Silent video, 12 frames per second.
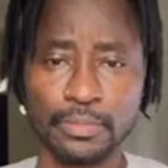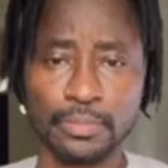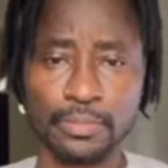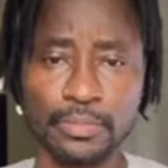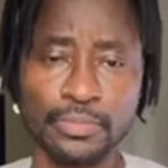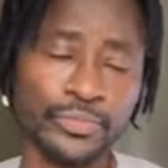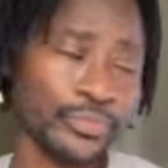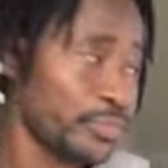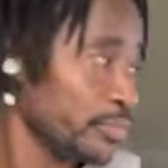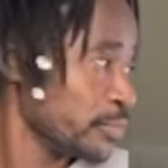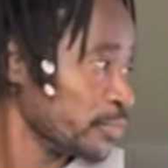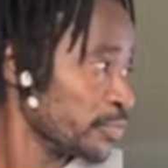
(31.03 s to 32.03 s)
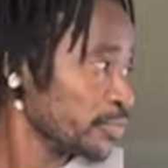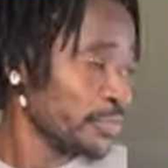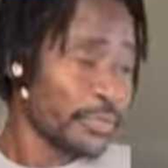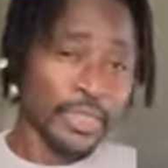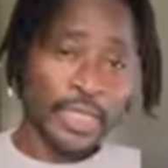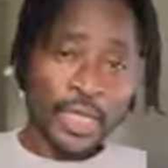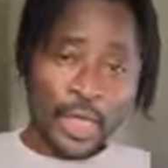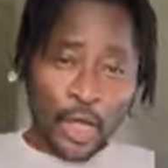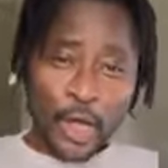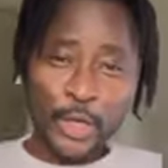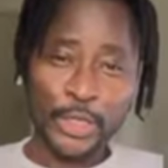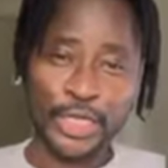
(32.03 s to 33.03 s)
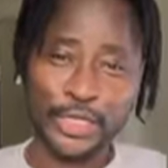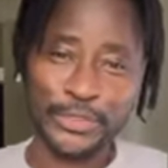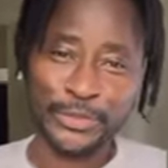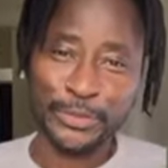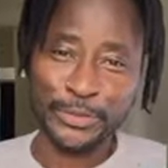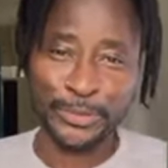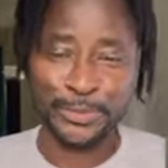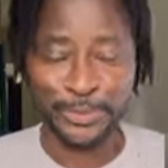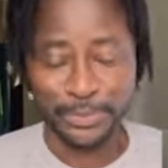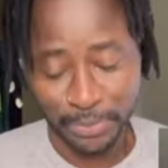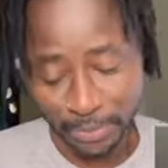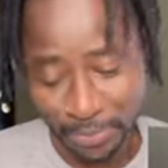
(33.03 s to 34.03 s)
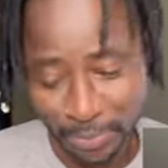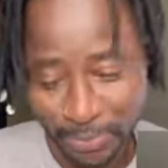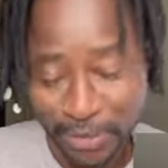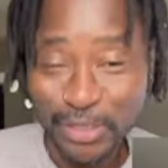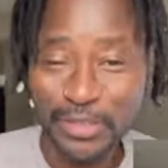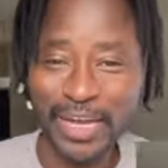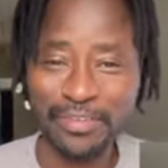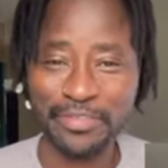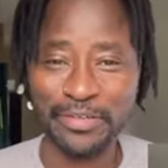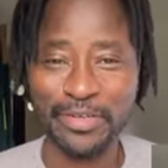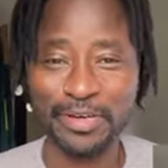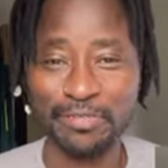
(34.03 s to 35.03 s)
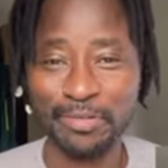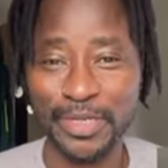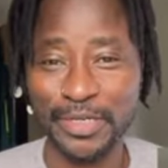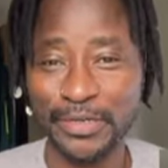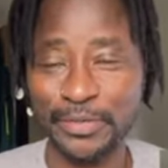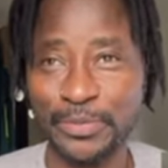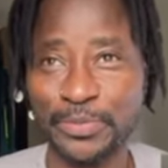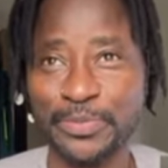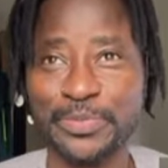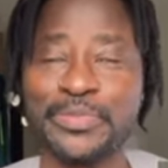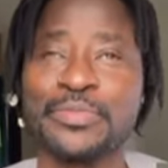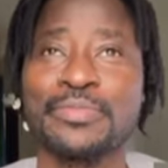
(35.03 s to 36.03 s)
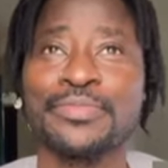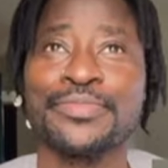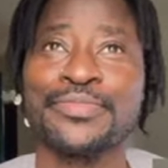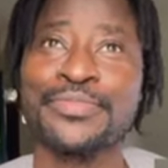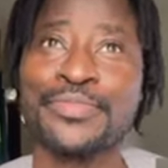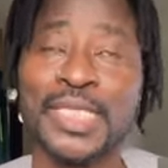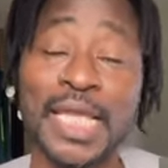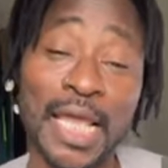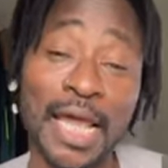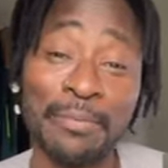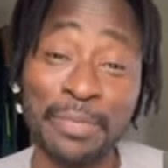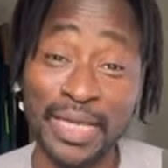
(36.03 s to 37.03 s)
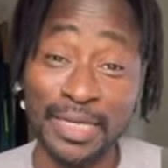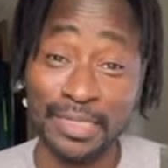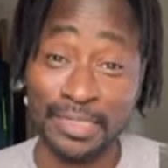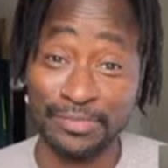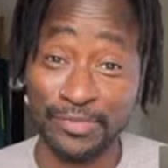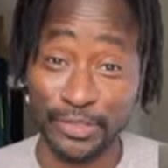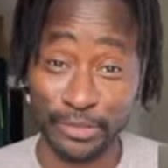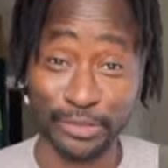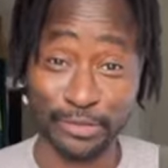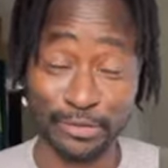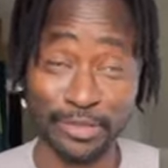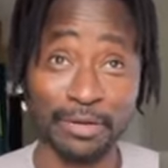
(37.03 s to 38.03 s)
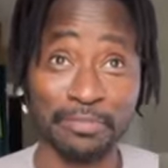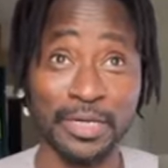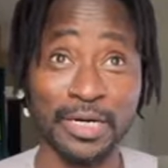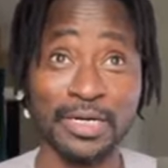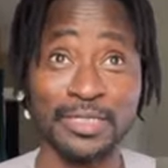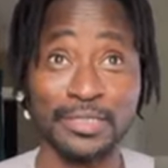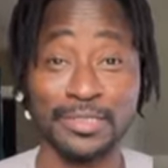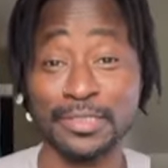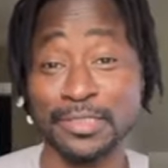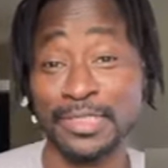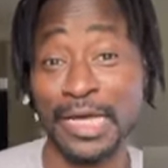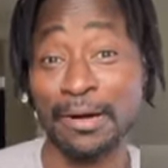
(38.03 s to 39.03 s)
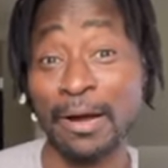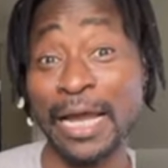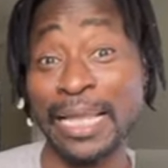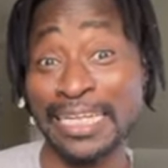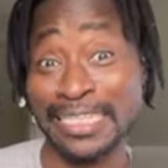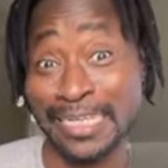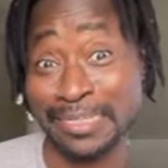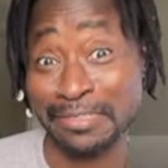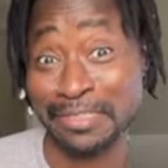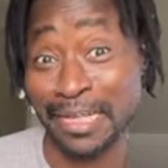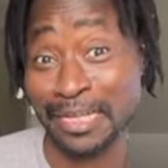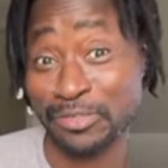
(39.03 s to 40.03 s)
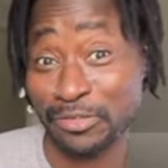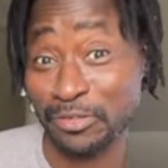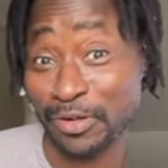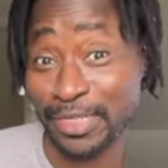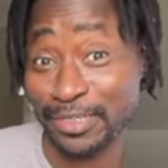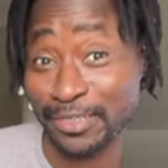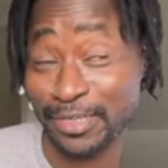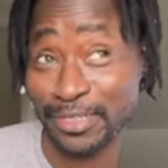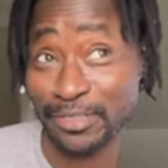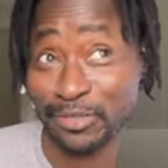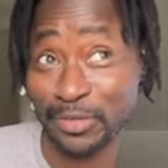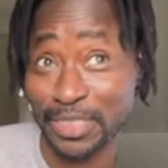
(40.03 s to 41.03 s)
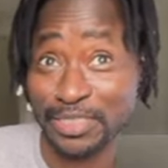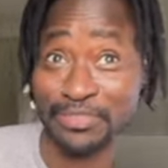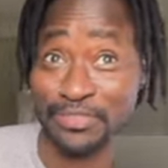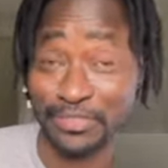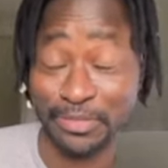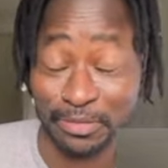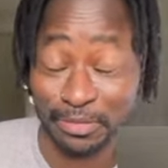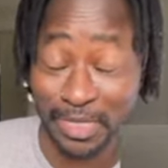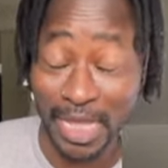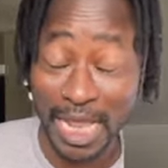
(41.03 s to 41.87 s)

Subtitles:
bashing gay people. You people have started again. Me, I will mention him. First is Tunde Edunot that started, or Edunot, or whatever that one name is, that started it, posting